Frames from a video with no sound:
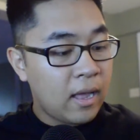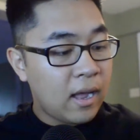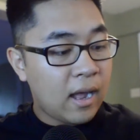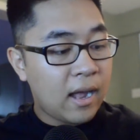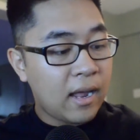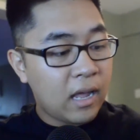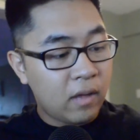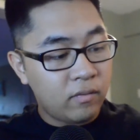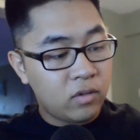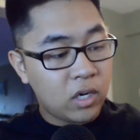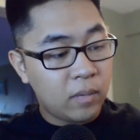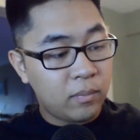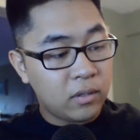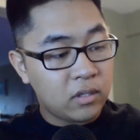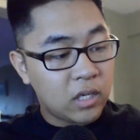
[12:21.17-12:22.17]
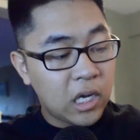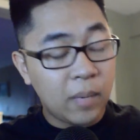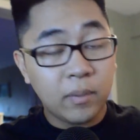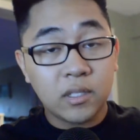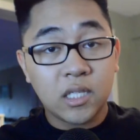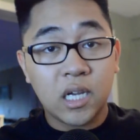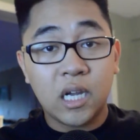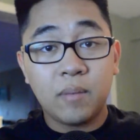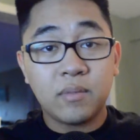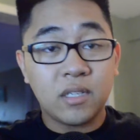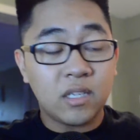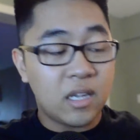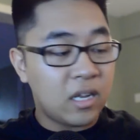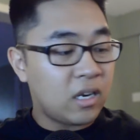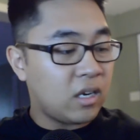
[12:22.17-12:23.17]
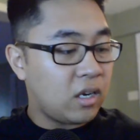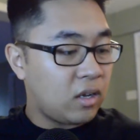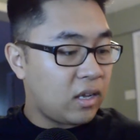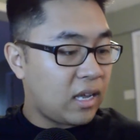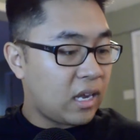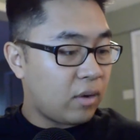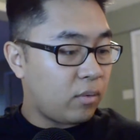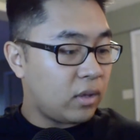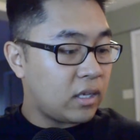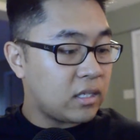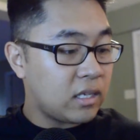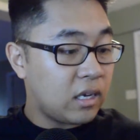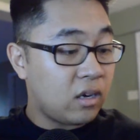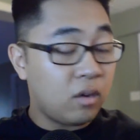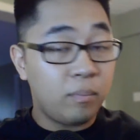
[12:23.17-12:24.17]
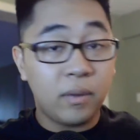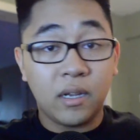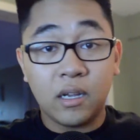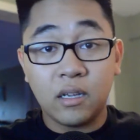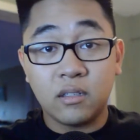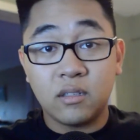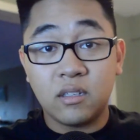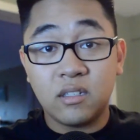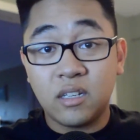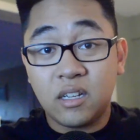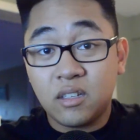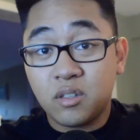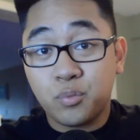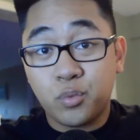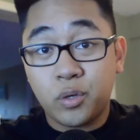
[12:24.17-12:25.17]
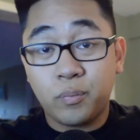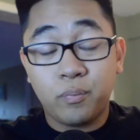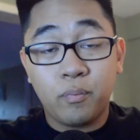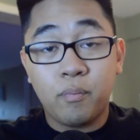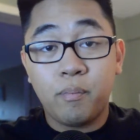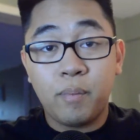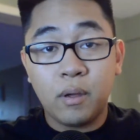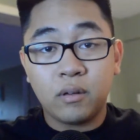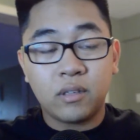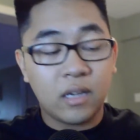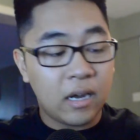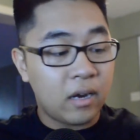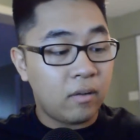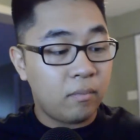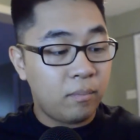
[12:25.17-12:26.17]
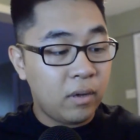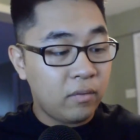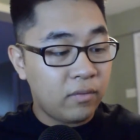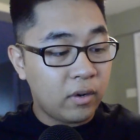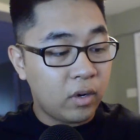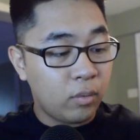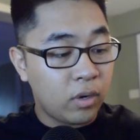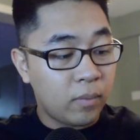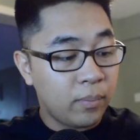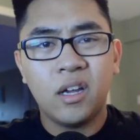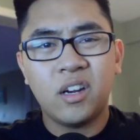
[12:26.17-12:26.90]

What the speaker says: I have dropped this a couple times, and you can't really tell because this thing is built very well.